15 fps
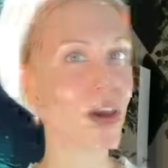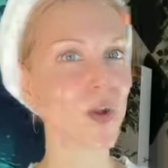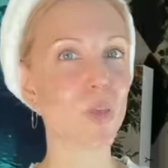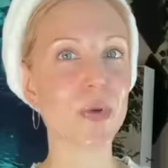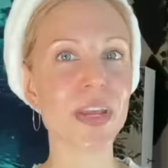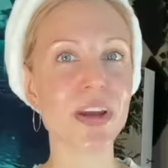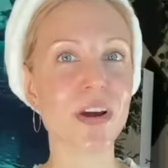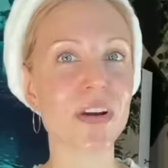
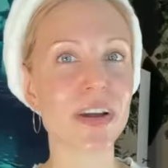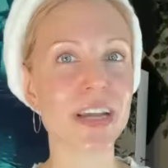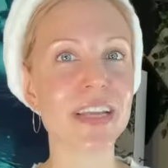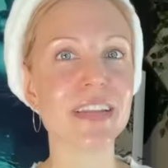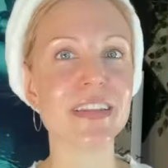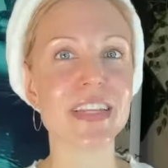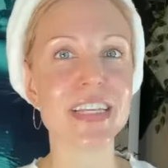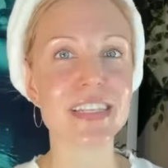We are
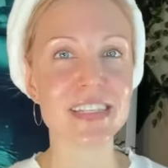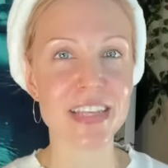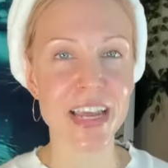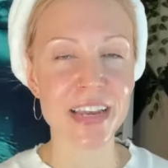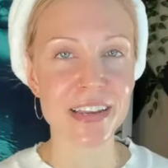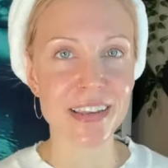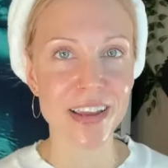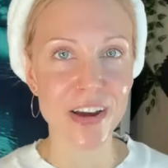in the
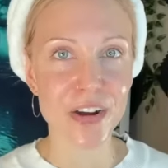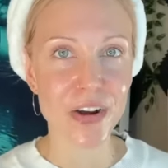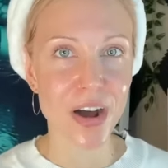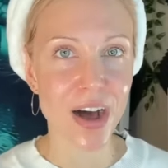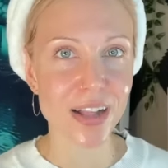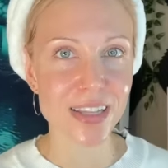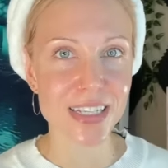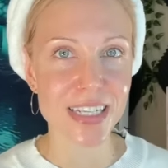skincare
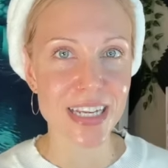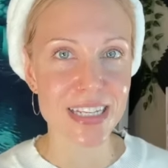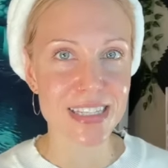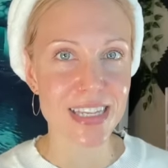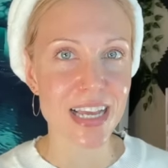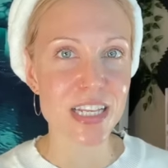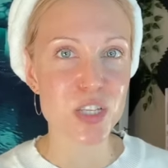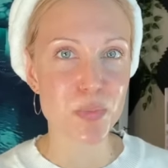holiday
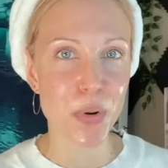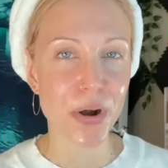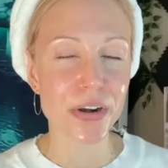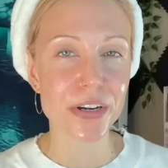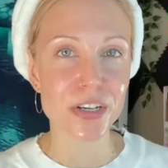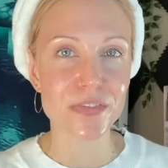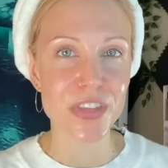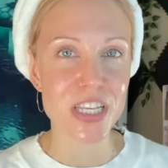sets part
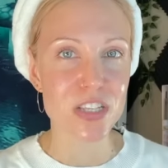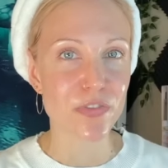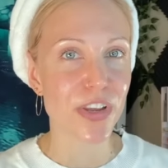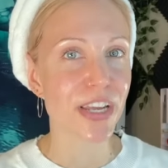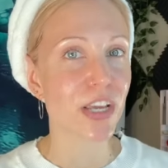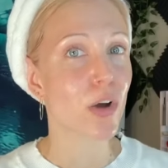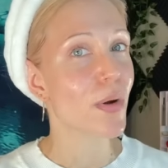of this video,